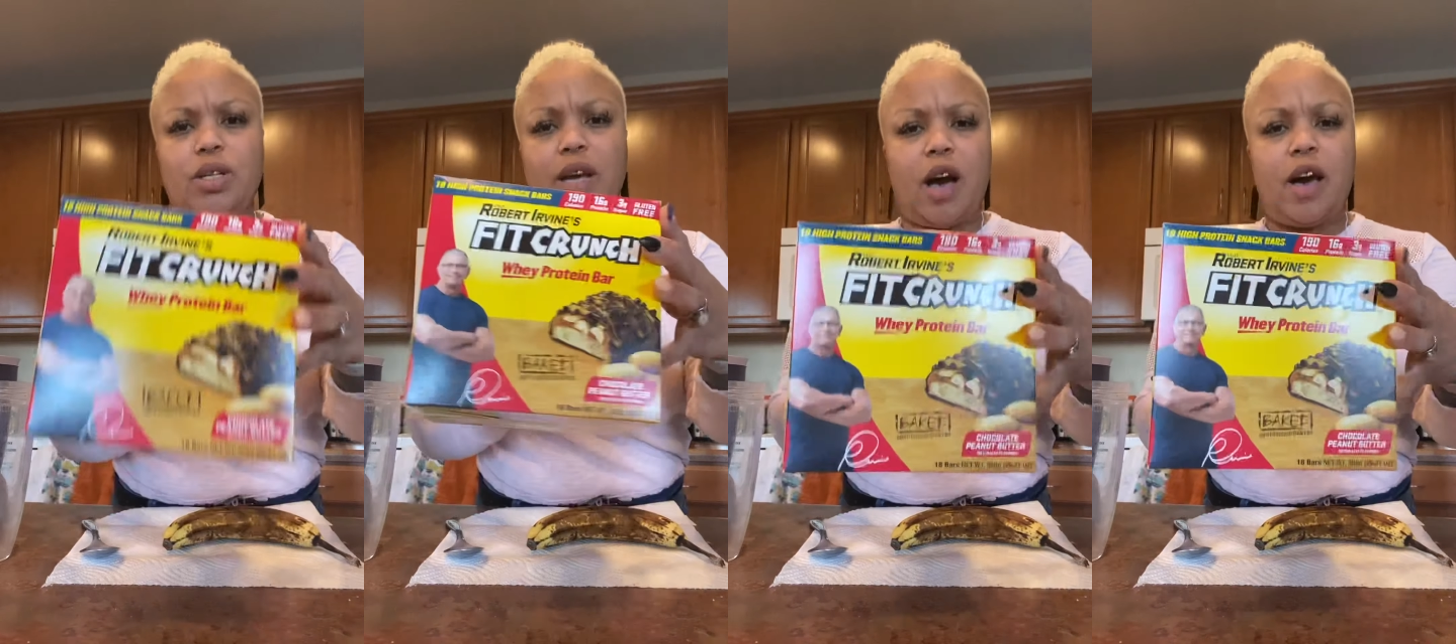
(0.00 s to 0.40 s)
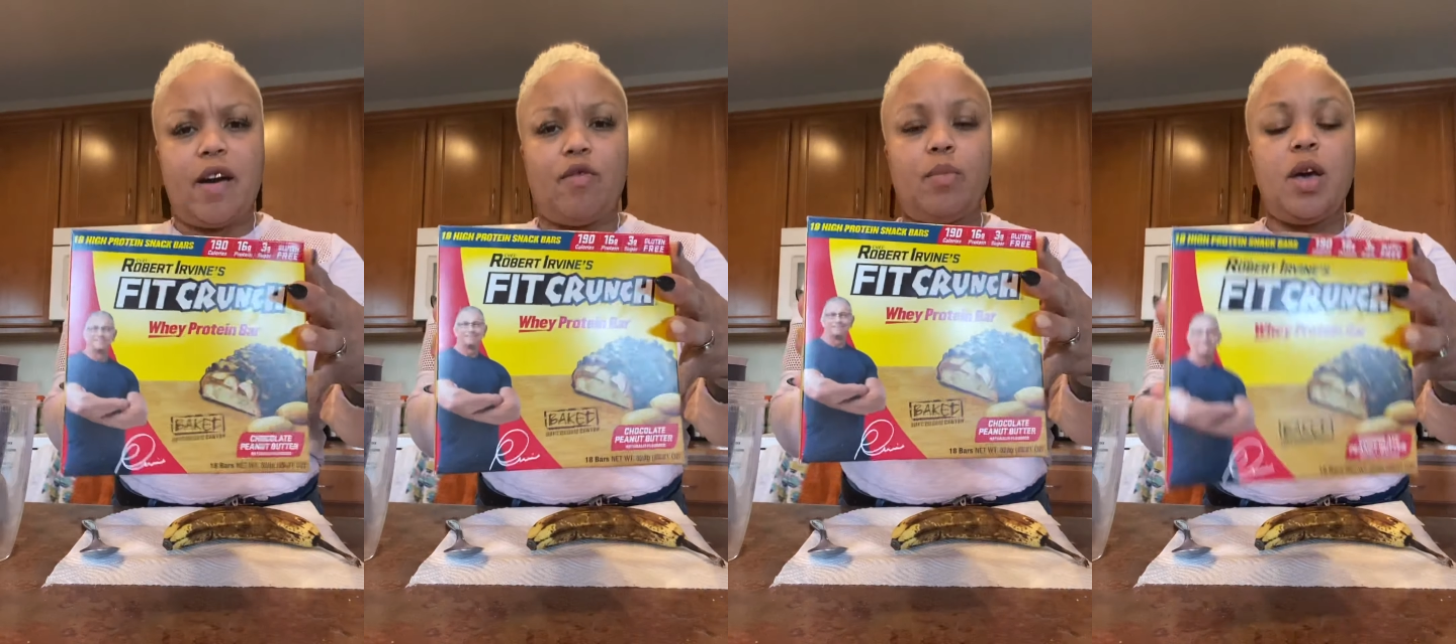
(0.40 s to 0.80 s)
They
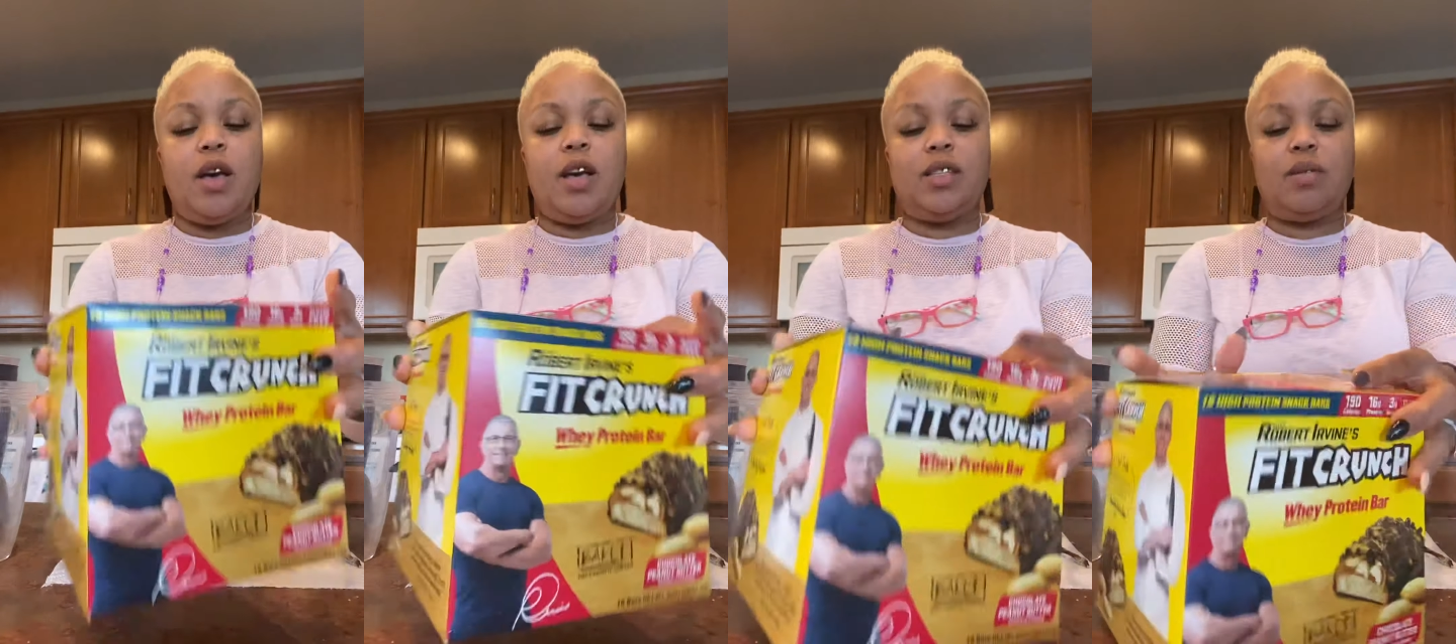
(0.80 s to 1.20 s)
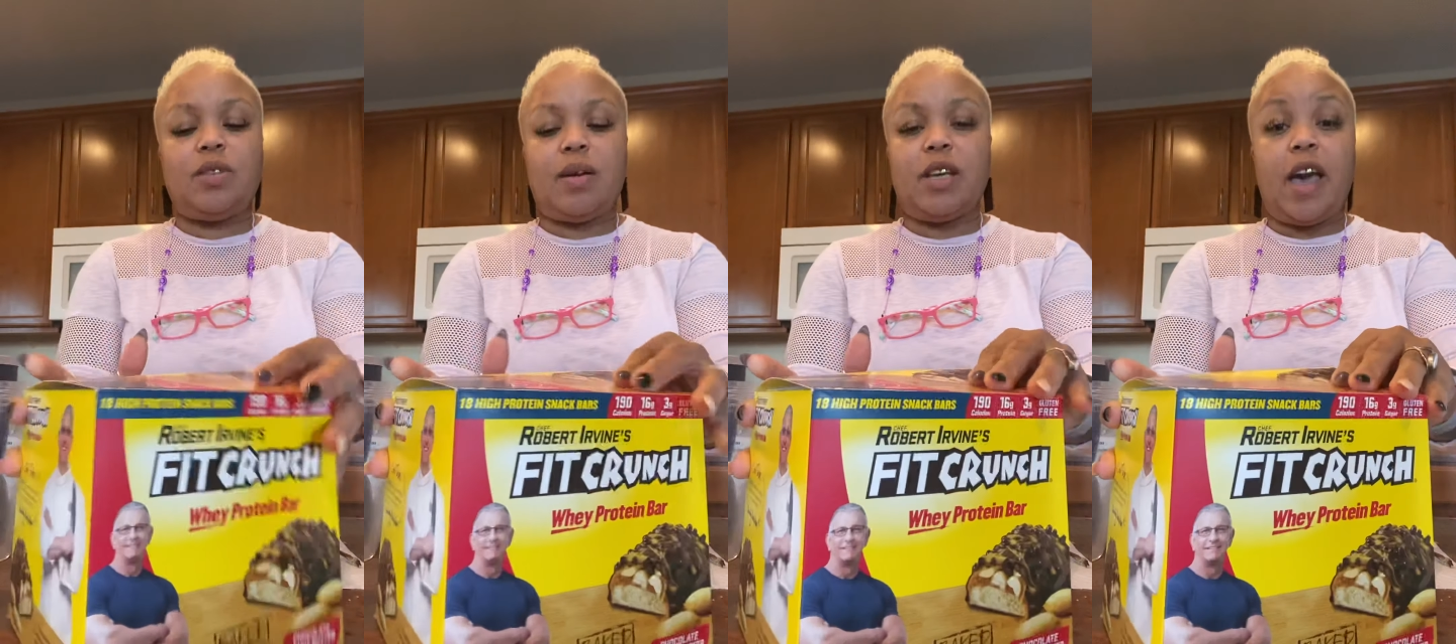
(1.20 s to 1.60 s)
have them, and
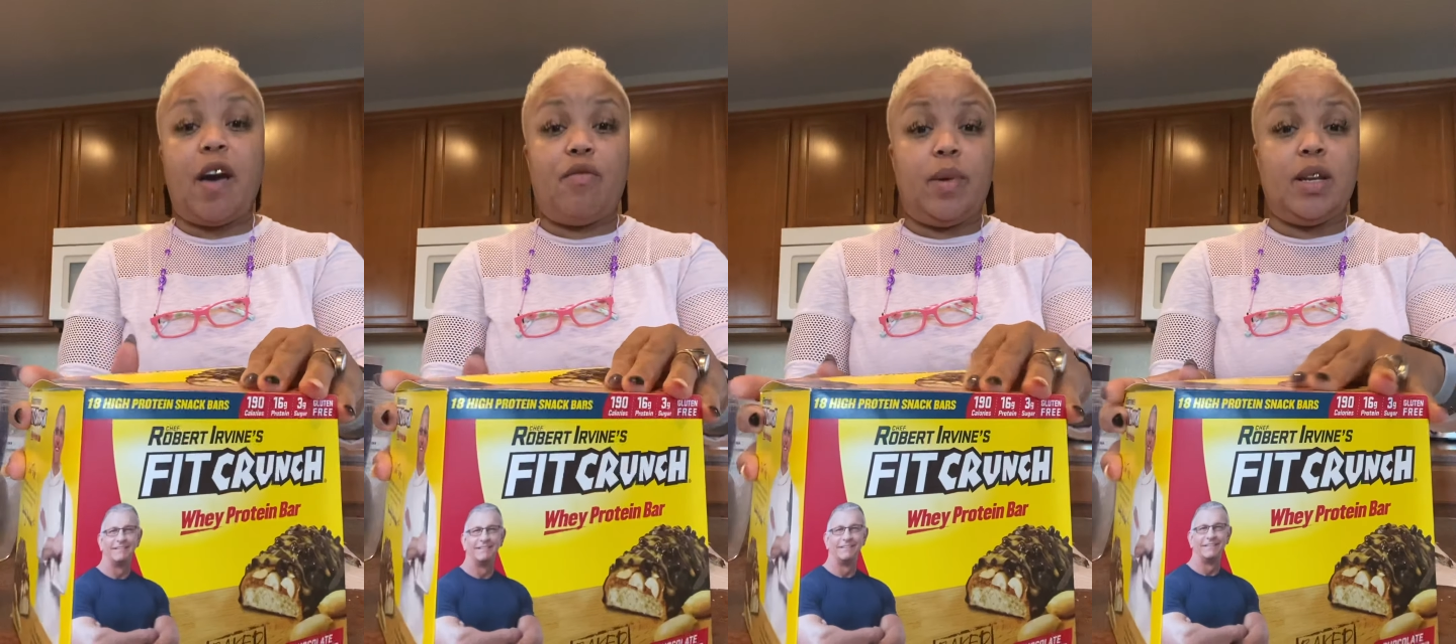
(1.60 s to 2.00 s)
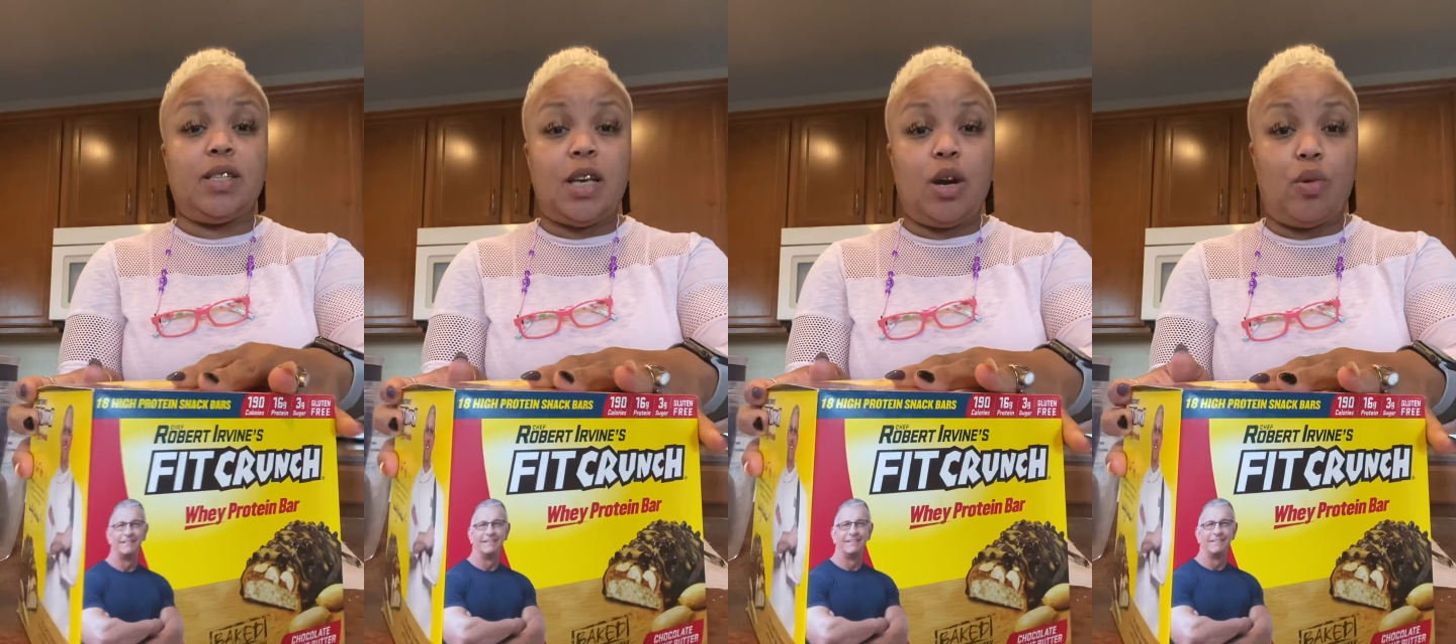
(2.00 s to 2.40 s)
sometimes they have them in the
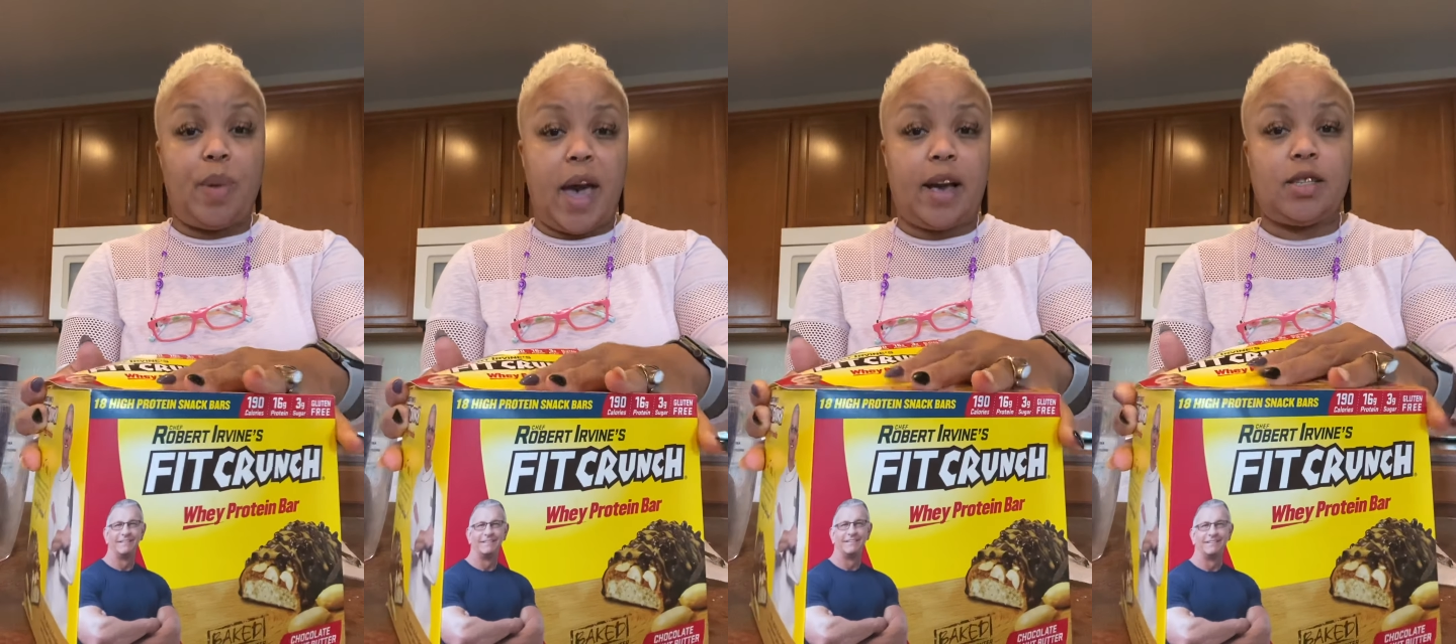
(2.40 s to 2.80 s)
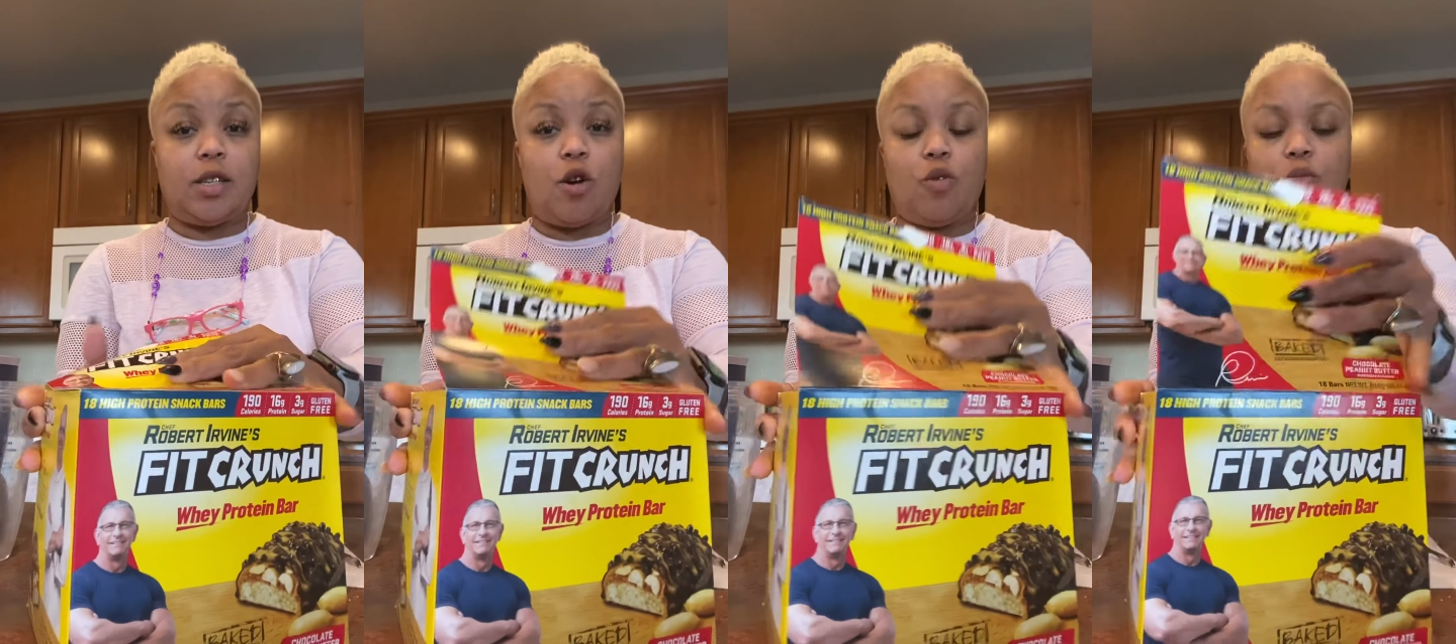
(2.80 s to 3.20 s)
single pack.
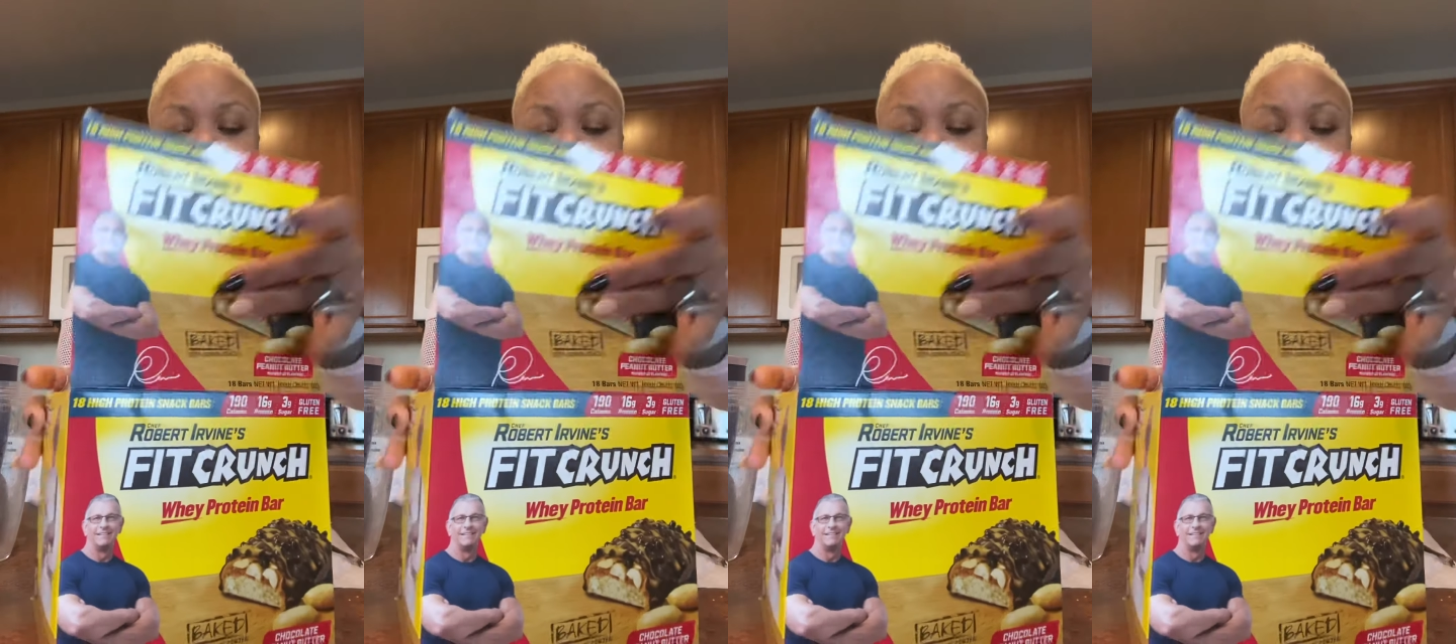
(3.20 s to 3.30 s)
So